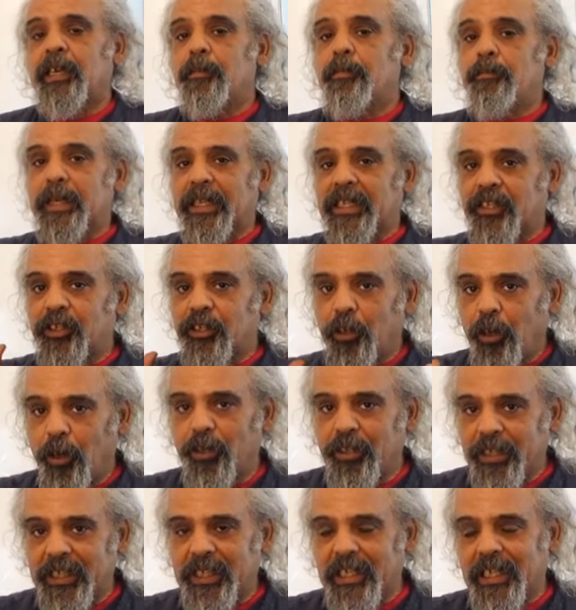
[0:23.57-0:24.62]

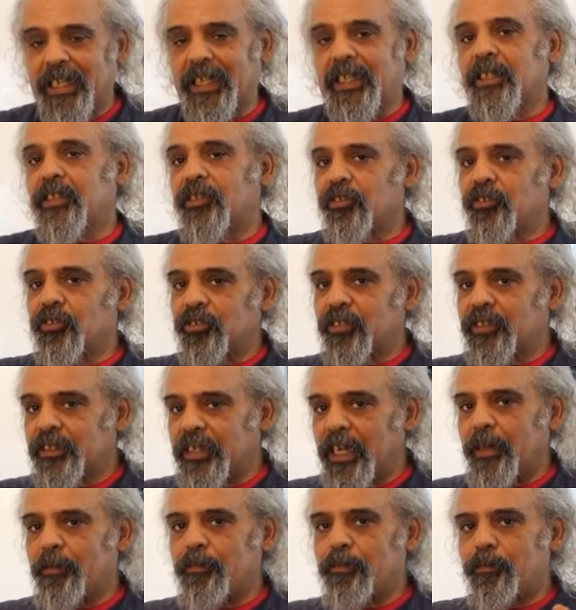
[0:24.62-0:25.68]
methodically,
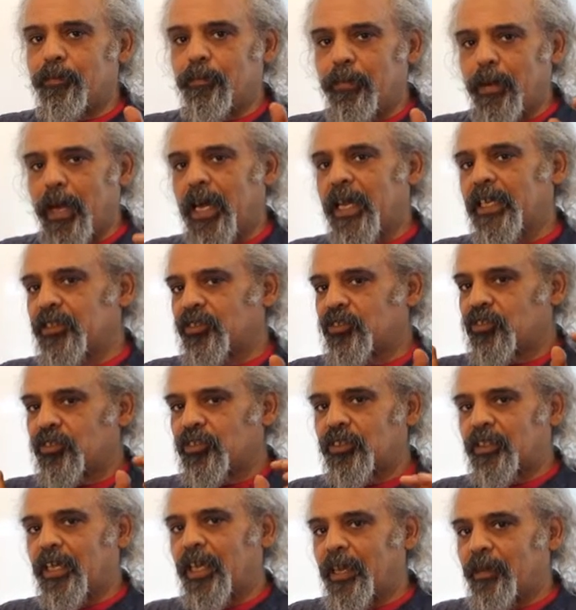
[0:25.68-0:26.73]
step by
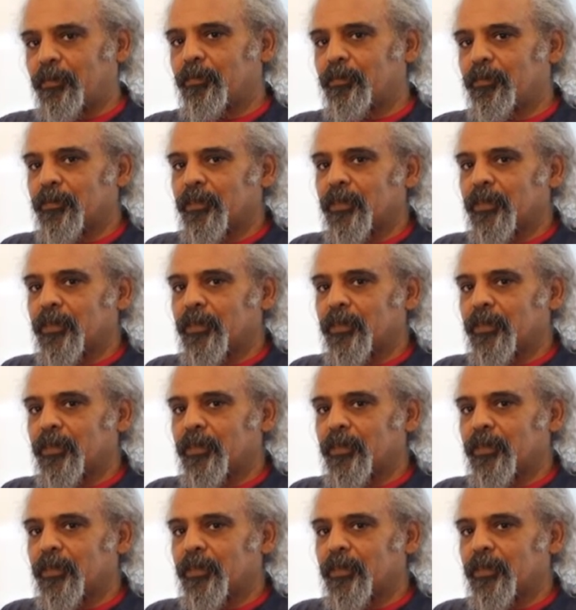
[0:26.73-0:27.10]
step,